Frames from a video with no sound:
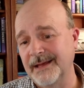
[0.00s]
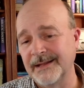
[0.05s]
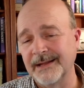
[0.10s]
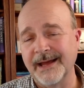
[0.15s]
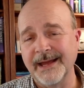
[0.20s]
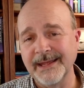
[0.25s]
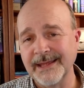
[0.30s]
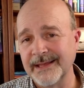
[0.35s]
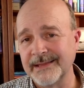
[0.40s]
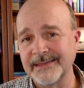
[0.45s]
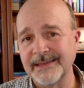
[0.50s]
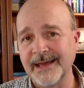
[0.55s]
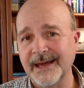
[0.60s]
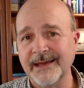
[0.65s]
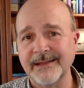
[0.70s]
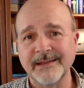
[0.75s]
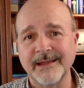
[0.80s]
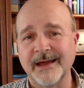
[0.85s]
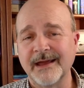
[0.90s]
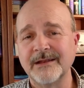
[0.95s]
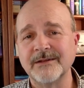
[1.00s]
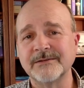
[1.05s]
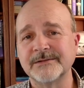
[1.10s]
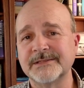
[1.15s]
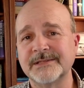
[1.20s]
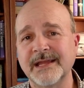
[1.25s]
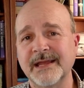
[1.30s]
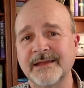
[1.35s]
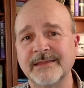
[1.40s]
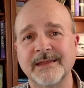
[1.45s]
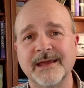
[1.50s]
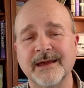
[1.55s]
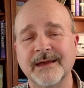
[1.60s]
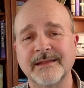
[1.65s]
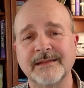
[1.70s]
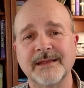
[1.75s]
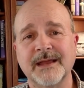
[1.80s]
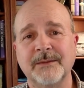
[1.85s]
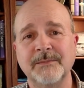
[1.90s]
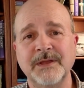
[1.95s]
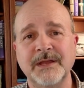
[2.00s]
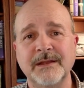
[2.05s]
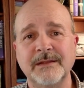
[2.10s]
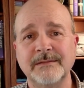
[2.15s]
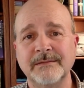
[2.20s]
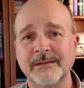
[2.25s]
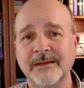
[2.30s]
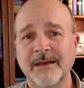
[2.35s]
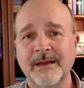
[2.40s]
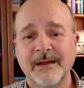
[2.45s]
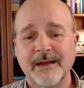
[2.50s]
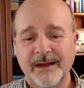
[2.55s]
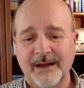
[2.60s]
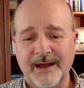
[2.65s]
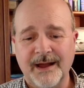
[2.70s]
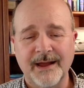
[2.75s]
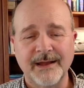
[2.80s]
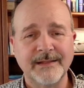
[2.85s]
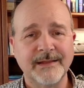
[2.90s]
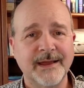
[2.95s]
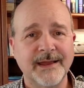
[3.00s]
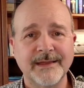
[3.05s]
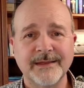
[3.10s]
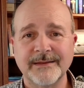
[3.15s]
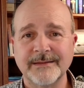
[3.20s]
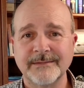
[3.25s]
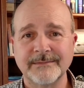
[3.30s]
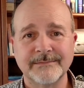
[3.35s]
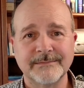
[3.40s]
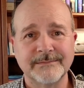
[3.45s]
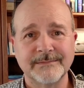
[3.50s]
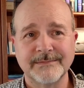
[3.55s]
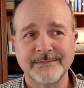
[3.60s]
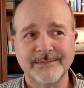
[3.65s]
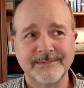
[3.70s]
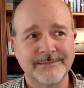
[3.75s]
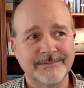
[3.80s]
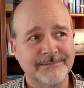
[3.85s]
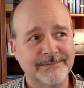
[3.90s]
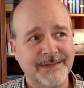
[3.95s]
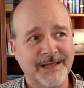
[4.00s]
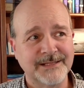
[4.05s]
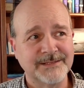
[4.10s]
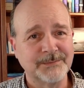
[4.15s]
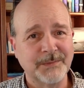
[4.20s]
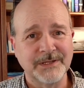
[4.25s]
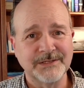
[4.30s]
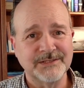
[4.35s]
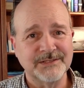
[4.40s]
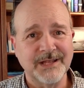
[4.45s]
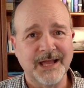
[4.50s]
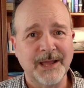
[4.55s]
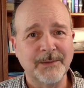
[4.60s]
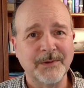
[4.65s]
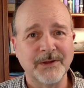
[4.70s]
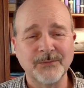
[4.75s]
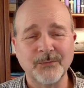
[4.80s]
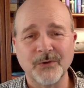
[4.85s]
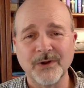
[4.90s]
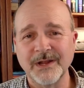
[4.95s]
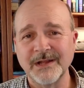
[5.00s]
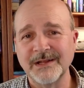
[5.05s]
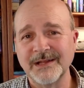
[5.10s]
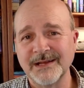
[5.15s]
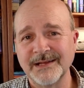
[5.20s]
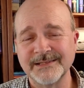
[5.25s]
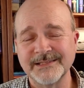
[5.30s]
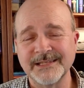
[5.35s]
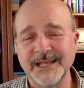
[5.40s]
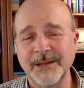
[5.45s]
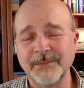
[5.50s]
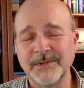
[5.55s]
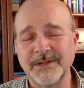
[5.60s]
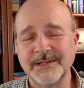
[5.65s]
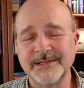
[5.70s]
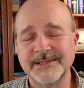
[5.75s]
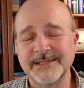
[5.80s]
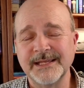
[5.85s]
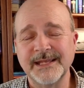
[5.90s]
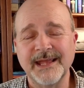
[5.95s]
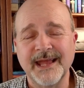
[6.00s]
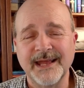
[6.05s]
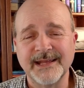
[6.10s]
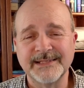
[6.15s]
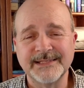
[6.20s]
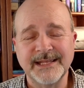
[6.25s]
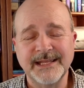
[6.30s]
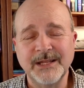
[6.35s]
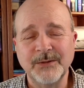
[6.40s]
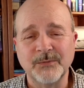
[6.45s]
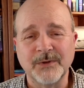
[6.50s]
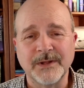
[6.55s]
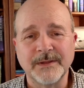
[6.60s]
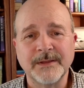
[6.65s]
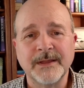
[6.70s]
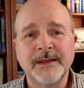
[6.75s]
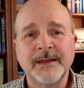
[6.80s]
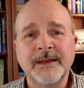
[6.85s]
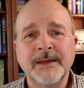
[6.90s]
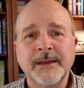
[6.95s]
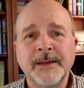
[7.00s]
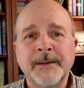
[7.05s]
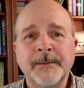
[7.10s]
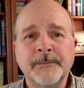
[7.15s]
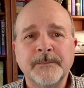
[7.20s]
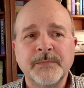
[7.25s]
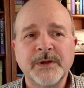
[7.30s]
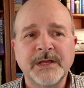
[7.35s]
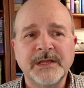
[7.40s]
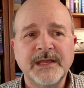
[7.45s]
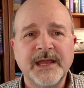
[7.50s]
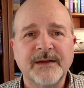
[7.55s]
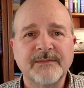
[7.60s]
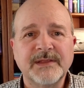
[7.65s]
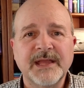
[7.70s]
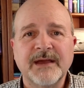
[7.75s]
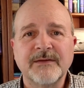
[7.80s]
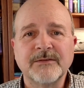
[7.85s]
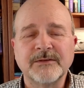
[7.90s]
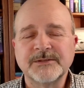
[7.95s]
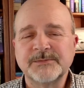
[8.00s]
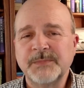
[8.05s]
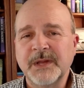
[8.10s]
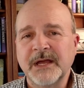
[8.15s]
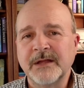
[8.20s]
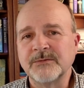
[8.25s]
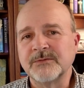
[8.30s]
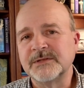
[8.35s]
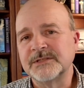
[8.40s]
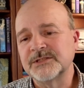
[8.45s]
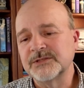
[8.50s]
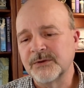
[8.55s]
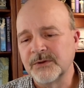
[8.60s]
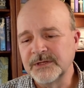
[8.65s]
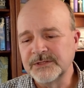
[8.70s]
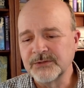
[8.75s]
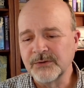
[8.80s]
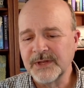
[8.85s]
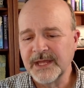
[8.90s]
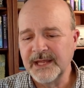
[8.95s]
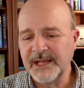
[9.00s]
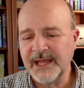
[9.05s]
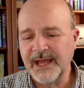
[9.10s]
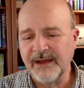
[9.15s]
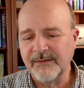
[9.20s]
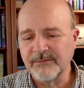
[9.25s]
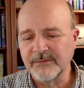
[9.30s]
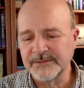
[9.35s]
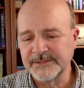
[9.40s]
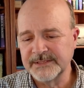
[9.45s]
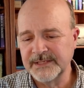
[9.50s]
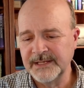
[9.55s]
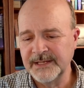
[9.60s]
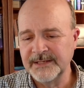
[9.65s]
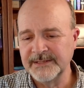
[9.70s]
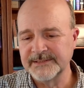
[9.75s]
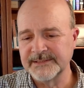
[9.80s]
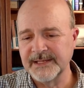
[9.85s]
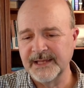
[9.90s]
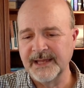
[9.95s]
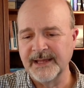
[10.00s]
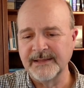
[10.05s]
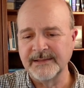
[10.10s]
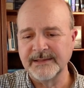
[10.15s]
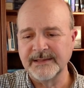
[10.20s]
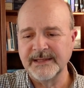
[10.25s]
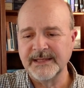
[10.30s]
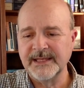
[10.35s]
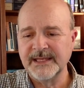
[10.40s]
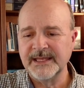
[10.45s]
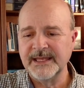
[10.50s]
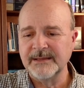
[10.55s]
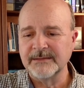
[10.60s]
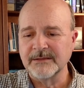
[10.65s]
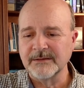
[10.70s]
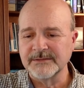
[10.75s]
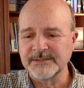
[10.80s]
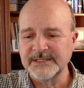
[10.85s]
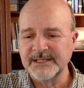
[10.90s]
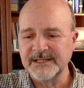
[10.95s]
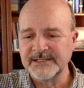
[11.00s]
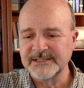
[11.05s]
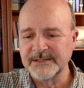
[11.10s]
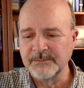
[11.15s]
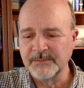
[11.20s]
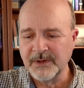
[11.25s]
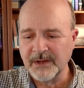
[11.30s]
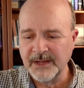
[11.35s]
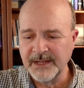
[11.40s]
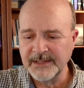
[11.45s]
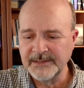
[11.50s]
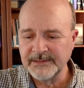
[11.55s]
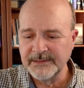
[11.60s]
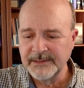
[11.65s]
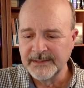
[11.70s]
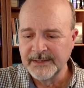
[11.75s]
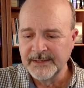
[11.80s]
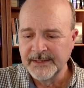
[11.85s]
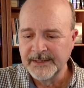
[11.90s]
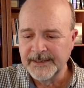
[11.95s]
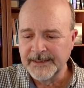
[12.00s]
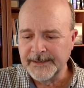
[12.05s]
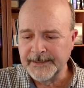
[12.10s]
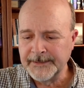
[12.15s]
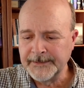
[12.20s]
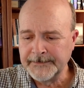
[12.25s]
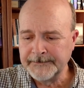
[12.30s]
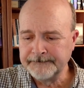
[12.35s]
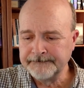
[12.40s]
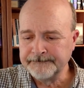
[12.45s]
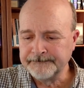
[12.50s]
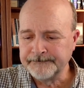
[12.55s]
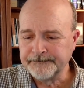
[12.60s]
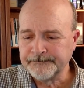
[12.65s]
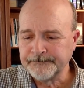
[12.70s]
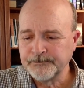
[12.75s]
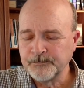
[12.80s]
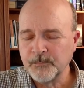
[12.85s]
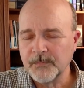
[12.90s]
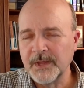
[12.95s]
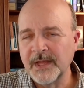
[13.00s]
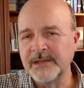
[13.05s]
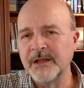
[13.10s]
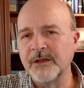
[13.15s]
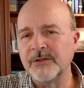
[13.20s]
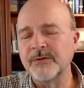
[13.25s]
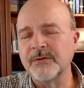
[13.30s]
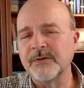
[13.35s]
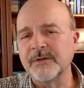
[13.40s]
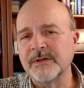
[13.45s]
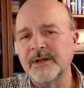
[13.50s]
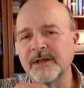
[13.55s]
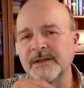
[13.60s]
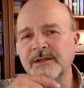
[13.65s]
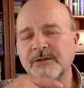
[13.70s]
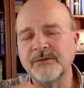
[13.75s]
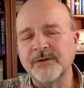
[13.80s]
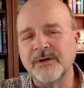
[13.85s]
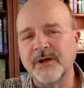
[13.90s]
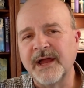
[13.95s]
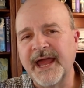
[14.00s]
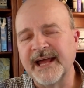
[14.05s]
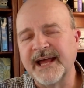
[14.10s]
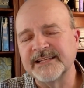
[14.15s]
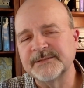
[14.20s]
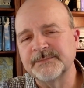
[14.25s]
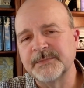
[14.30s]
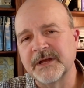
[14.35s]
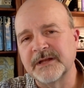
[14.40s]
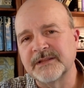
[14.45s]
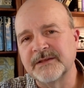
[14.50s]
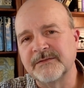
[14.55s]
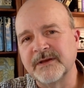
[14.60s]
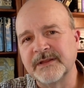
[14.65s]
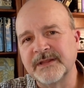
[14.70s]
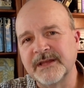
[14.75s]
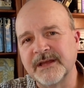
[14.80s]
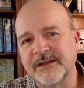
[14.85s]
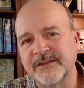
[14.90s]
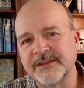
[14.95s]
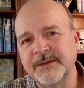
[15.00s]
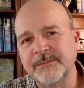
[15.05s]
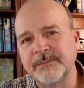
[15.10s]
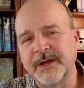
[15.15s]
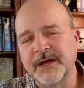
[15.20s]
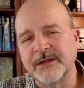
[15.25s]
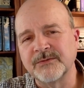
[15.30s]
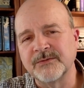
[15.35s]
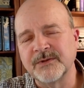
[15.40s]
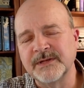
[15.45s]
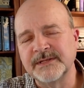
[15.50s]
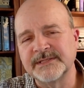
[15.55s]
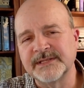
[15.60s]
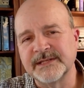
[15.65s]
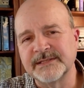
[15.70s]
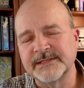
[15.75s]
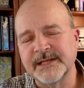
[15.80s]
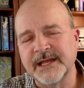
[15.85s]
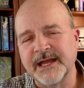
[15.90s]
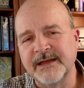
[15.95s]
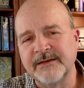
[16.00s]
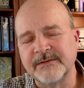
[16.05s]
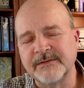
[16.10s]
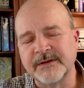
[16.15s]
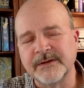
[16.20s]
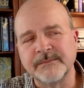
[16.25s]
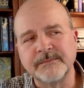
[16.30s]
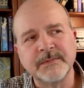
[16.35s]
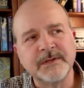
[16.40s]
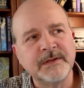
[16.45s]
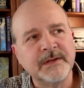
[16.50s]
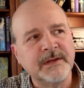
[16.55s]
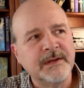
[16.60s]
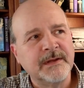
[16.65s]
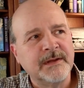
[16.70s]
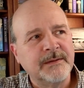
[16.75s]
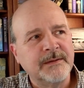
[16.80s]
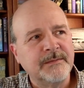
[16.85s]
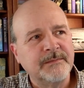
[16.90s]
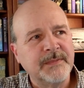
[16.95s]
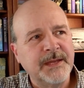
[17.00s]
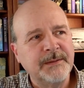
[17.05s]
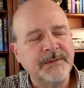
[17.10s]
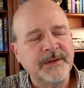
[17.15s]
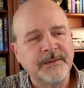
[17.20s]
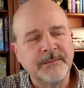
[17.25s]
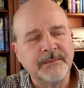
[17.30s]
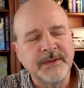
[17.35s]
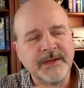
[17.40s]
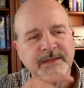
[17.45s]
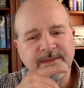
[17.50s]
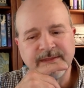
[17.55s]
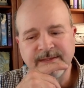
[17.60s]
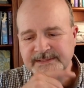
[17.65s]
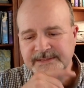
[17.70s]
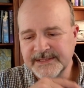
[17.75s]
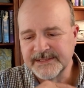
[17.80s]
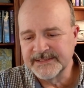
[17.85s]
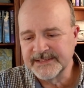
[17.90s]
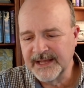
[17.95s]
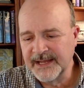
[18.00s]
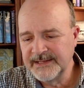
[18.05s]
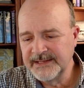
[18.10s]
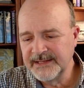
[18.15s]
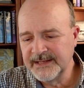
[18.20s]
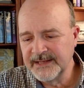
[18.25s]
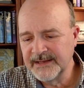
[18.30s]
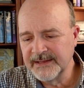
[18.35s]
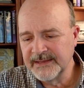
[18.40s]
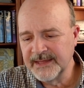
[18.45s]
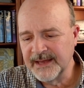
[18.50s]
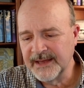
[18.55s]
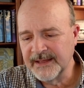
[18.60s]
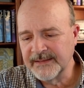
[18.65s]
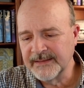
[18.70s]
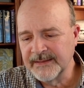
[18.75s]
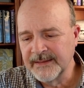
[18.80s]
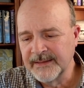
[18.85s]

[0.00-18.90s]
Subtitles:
I get that. I understand that. I mean, I like as much time on working on an assignment as anyone, but you have to have those boundaries. So it's okay to have those things and get those things in mind. Another aspect of unhealthy boundaries that's kind of maybe a myth is this idea that,